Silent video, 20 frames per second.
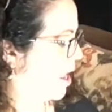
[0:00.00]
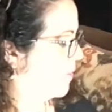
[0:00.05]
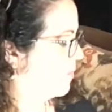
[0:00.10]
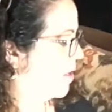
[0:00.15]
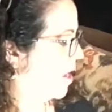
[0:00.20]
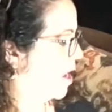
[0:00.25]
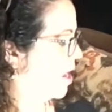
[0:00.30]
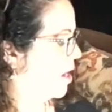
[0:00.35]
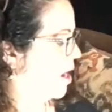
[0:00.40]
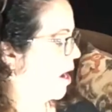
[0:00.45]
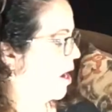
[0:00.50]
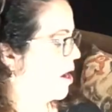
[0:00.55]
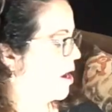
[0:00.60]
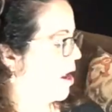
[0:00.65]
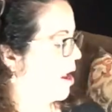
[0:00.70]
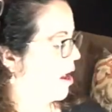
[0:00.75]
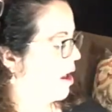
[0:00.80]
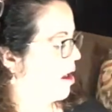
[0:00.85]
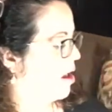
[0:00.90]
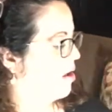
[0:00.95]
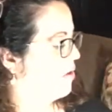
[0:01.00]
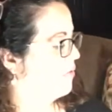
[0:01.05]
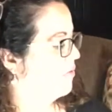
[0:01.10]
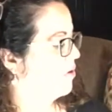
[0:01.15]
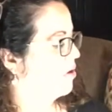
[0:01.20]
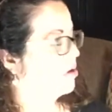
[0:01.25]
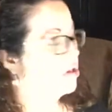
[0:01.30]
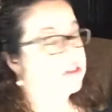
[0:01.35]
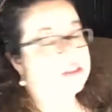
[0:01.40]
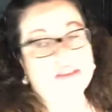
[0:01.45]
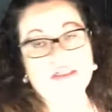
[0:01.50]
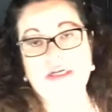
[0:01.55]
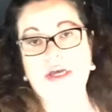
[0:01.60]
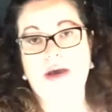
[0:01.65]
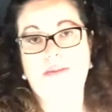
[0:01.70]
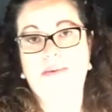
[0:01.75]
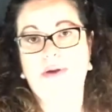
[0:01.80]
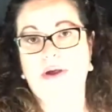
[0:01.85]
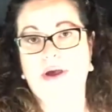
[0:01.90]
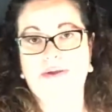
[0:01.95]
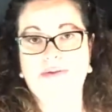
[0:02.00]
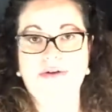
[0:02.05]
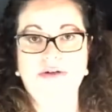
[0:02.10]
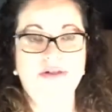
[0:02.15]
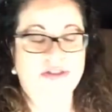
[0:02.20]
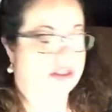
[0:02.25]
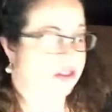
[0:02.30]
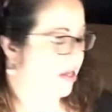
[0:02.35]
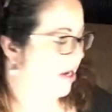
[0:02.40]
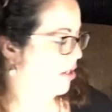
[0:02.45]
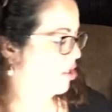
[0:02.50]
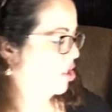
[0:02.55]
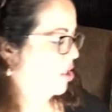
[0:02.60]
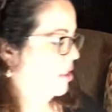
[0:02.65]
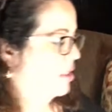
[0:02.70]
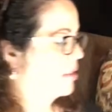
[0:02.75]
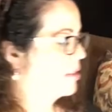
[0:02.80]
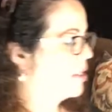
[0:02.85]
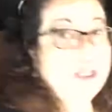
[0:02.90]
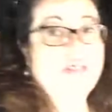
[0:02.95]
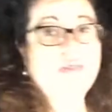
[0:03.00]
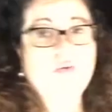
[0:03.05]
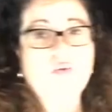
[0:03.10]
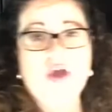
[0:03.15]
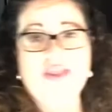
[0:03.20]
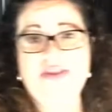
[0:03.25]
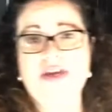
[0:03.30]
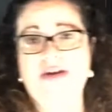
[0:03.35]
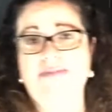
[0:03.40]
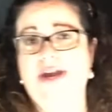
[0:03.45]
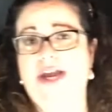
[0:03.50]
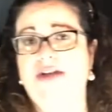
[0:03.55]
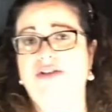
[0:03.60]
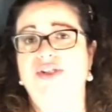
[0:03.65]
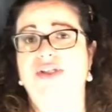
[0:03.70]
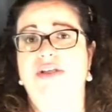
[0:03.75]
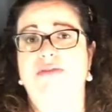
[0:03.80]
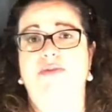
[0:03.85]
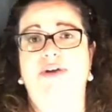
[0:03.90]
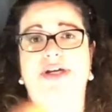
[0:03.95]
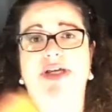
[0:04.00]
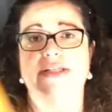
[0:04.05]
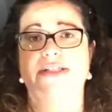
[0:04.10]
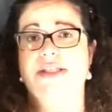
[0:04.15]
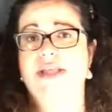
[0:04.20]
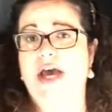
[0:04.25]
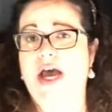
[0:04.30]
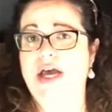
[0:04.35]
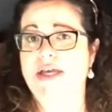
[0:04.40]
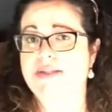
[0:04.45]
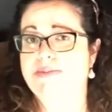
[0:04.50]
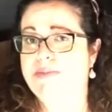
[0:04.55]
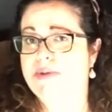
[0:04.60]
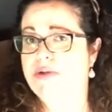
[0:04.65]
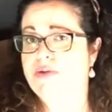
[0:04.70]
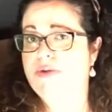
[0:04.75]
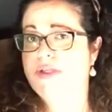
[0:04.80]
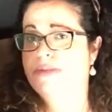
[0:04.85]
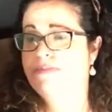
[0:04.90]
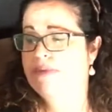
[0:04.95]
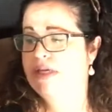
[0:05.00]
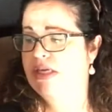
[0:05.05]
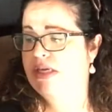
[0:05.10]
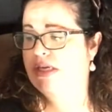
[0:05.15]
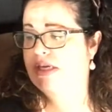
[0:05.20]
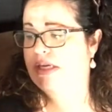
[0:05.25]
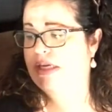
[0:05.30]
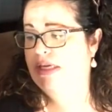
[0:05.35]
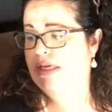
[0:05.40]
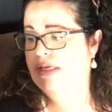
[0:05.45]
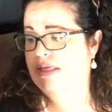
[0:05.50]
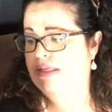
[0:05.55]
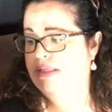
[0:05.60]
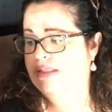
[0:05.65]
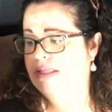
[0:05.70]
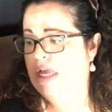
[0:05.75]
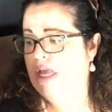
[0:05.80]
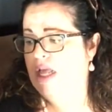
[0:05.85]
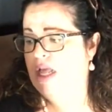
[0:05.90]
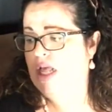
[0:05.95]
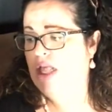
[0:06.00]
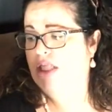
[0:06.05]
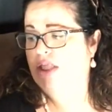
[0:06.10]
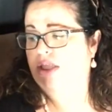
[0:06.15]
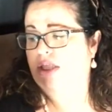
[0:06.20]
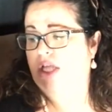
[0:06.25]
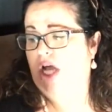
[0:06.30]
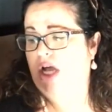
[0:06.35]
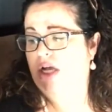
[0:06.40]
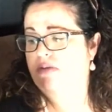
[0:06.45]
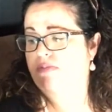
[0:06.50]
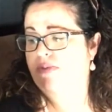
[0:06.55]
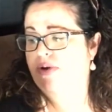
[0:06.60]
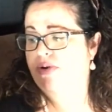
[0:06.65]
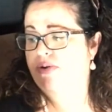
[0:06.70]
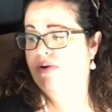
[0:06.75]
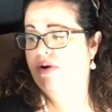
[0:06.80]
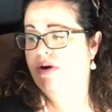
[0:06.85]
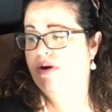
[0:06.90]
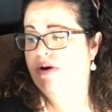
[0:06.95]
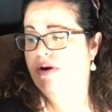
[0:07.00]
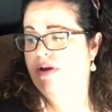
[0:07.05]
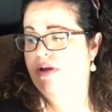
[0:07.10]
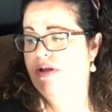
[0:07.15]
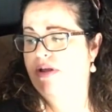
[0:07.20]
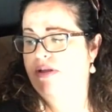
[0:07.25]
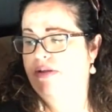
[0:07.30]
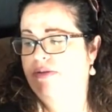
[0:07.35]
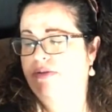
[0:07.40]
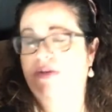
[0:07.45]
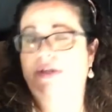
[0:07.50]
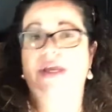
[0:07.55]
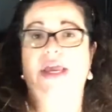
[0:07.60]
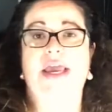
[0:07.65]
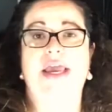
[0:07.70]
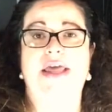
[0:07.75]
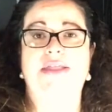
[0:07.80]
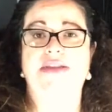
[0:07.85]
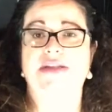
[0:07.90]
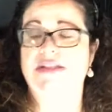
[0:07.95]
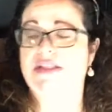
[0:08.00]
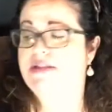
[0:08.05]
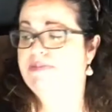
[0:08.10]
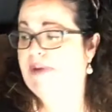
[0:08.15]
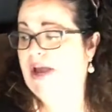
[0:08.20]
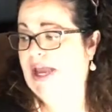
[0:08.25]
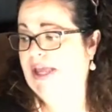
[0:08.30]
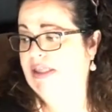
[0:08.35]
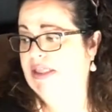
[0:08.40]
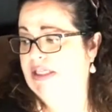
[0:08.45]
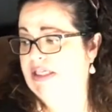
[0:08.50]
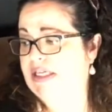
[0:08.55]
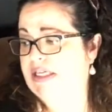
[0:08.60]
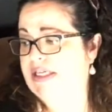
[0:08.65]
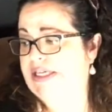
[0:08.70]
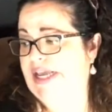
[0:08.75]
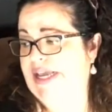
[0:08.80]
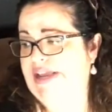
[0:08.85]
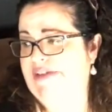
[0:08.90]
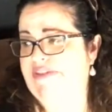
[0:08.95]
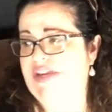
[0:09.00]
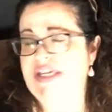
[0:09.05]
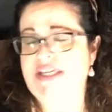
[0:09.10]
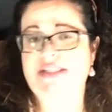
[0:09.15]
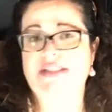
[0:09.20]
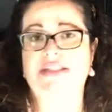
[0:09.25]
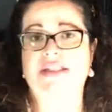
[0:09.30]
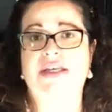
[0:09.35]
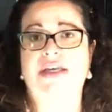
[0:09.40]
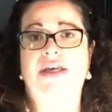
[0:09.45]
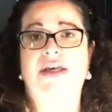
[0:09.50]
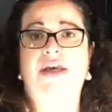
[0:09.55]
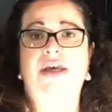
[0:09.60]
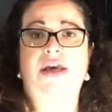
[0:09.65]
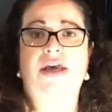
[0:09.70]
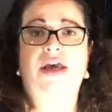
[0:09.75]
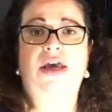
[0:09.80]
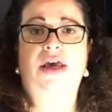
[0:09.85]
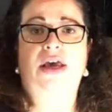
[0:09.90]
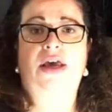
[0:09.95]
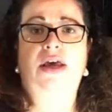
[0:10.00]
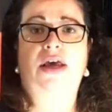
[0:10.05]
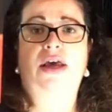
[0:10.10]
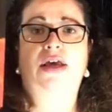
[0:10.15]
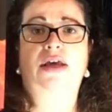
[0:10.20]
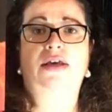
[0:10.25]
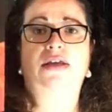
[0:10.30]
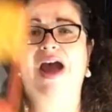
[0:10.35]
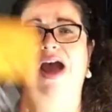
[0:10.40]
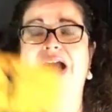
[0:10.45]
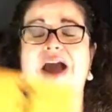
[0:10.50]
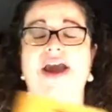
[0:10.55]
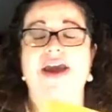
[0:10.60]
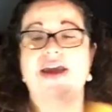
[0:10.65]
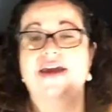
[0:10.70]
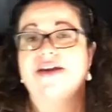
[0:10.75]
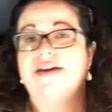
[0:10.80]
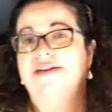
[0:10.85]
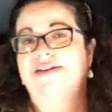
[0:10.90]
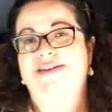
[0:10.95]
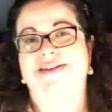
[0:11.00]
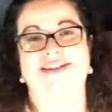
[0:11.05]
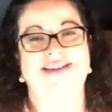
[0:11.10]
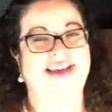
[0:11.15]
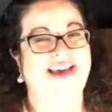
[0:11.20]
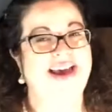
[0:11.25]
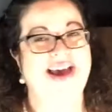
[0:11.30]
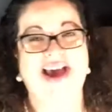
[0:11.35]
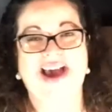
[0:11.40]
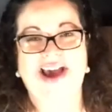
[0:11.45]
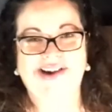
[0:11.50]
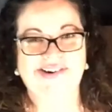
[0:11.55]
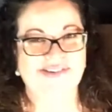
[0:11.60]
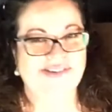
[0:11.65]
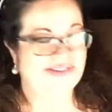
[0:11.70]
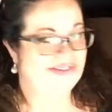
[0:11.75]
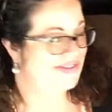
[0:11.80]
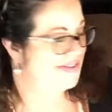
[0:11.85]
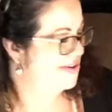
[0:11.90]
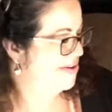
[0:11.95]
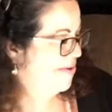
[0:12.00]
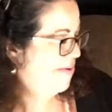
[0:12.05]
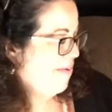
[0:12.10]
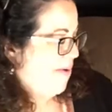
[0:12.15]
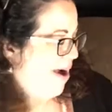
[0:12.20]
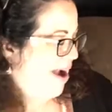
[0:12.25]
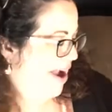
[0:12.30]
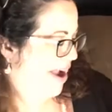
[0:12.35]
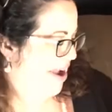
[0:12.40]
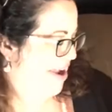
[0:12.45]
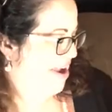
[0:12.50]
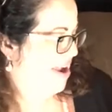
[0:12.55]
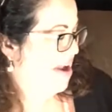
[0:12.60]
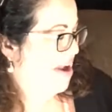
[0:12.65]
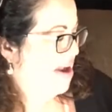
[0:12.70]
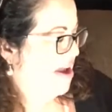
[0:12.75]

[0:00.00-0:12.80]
And then I have just a couple other selections. The one that I'm actually bringing to the hospital with me is Longbow Girl, and this is by Linda Davies. I don't know why.